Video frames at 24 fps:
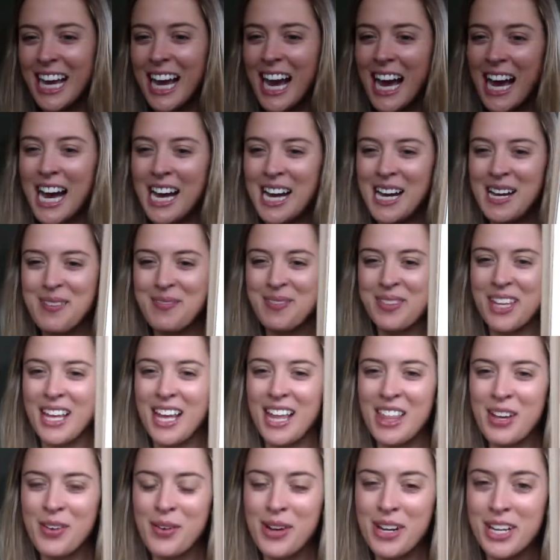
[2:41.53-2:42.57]
The
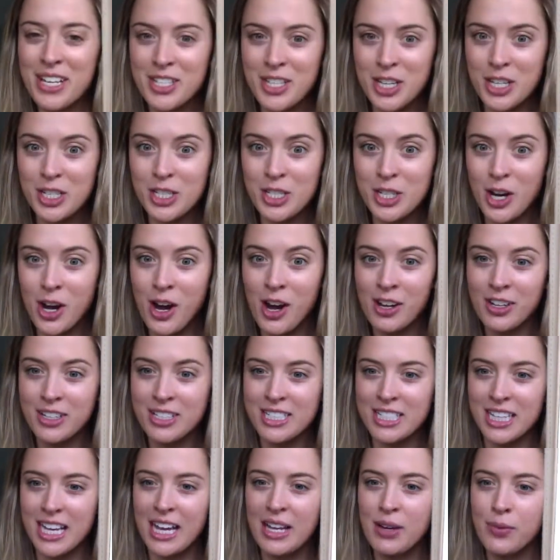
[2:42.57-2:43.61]
other one is a dog
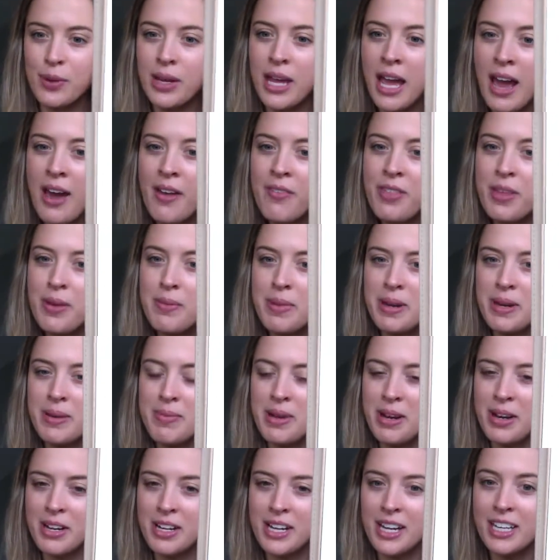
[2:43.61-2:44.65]
sled. We have them in
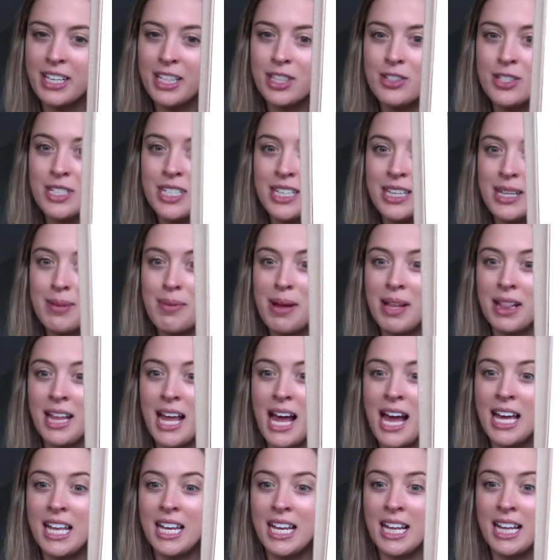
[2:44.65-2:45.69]
America. You see them a
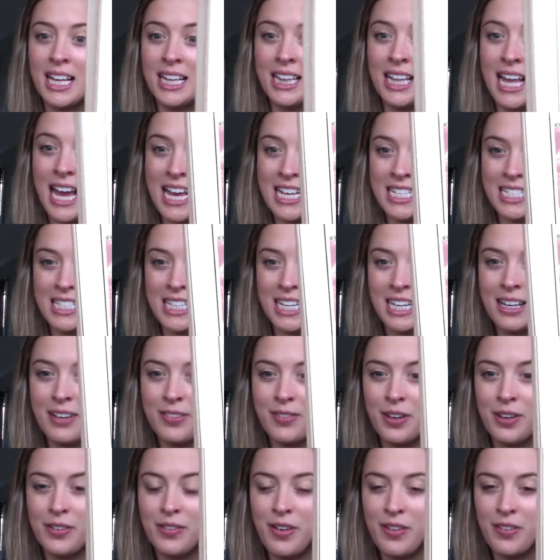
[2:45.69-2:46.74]
lot in Alaska,
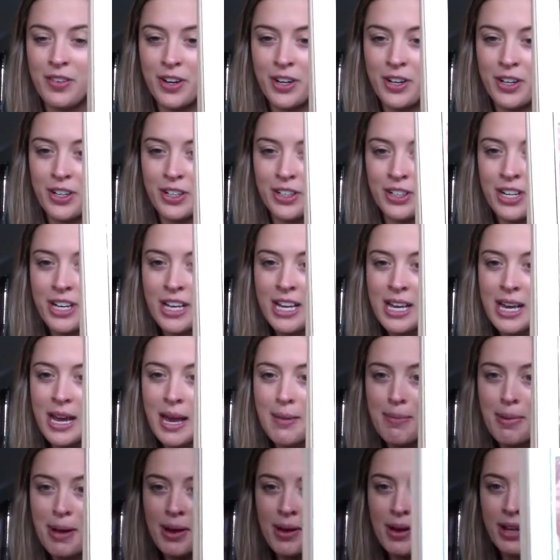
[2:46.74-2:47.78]
if you've ever heard
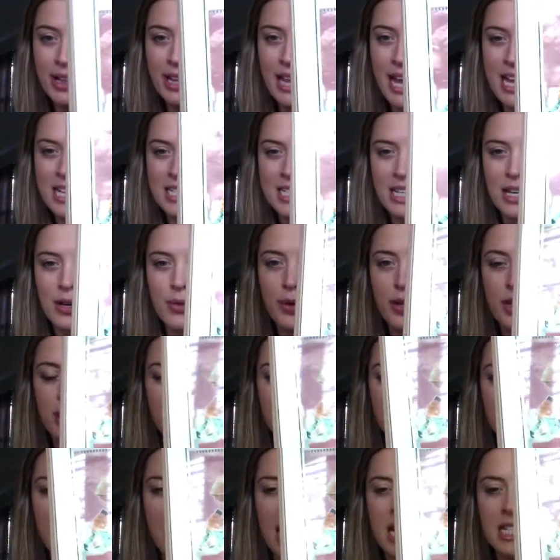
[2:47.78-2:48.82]
about Alaska, where
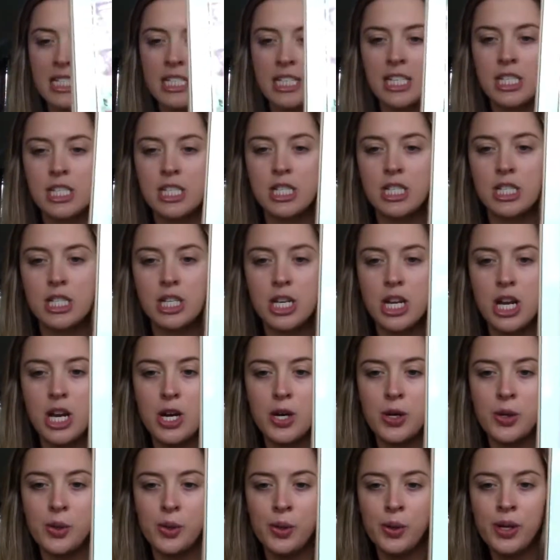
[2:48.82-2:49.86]
there's lots of
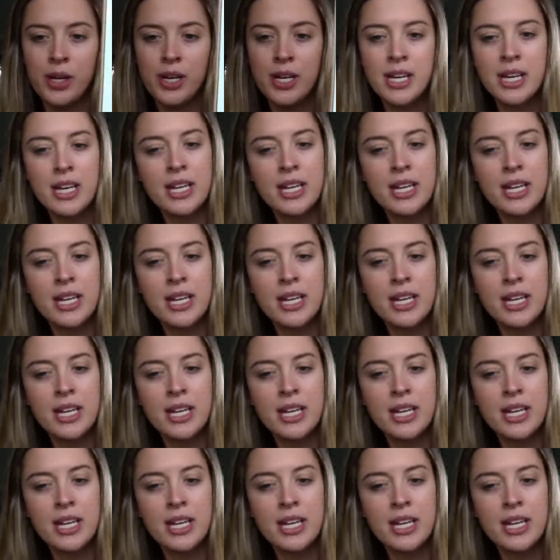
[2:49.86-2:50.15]
snow.